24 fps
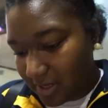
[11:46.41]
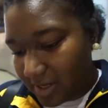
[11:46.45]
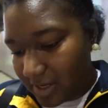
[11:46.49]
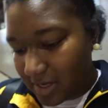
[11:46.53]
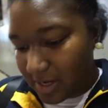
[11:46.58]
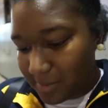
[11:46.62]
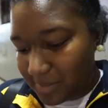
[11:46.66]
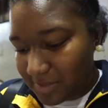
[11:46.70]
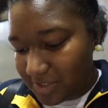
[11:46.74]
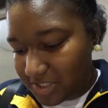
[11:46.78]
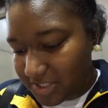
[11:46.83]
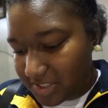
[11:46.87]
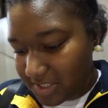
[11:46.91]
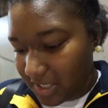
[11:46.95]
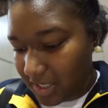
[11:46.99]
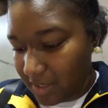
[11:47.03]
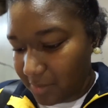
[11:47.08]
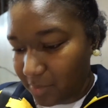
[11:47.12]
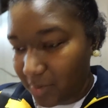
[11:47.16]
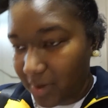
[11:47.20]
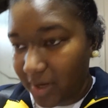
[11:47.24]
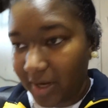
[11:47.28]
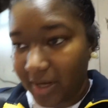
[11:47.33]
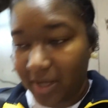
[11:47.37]
I'm gonna just keep
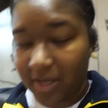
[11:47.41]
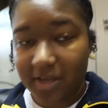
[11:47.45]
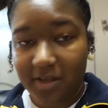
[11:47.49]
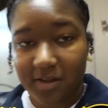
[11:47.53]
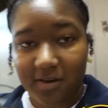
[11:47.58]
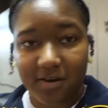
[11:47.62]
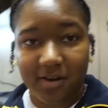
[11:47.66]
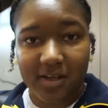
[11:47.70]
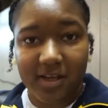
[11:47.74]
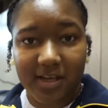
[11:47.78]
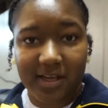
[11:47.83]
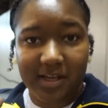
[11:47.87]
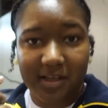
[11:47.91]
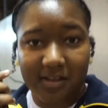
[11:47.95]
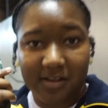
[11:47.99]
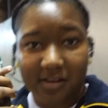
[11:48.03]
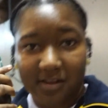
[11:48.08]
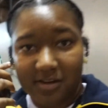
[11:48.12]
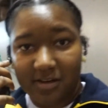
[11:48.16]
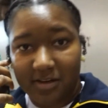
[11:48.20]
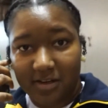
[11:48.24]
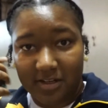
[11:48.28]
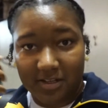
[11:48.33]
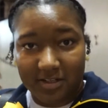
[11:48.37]
walking
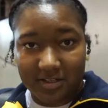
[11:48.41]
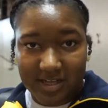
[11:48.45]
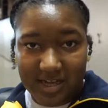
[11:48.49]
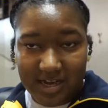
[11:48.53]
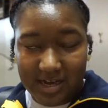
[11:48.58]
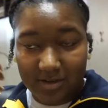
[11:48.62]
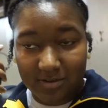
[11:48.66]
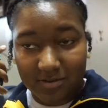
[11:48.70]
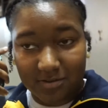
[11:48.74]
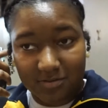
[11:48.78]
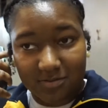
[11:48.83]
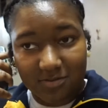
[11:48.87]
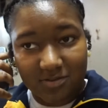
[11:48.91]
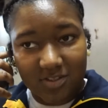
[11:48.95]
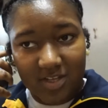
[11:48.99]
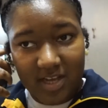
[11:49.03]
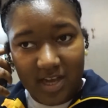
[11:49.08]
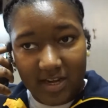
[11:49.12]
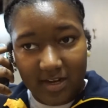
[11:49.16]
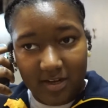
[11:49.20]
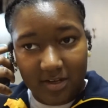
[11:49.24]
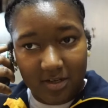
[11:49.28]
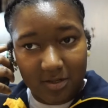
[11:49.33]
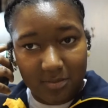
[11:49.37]
and I'll
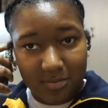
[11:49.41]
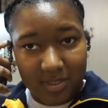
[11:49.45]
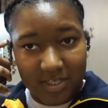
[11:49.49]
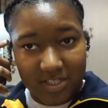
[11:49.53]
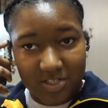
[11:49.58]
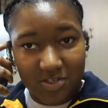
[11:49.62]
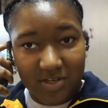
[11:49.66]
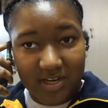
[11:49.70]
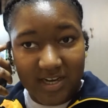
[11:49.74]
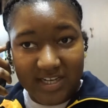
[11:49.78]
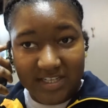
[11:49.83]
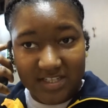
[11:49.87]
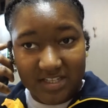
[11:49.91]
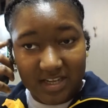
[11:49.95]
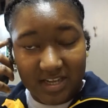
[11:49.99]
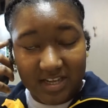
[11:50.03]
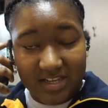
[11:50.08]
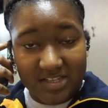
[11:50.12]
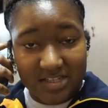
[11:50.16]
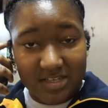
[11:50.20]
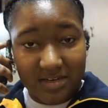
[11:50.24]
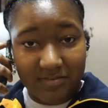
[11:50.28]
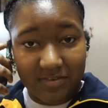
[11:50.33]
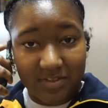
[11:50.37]
kind of update you guys, I
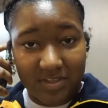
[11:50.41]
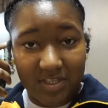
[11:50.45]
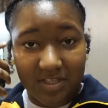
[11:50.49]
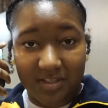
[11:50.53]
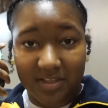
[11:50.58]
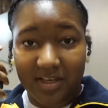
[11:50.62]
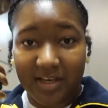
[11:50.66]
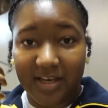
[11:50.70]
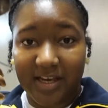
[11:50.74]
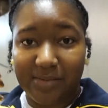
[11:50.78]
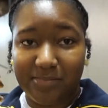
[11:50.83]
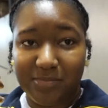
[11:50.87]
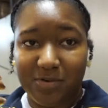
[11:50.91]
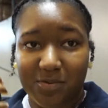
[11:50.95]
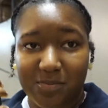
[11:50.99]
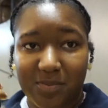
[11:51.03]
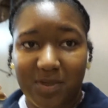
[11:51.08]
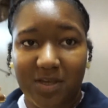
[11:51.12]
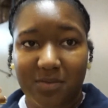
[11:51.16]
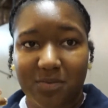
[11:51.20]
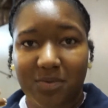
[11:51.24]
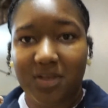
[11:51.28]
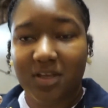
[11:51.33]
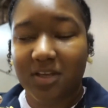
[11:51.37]
guess, everything that happened
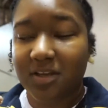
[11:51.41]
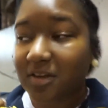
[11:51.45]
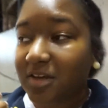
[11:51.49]
maybe.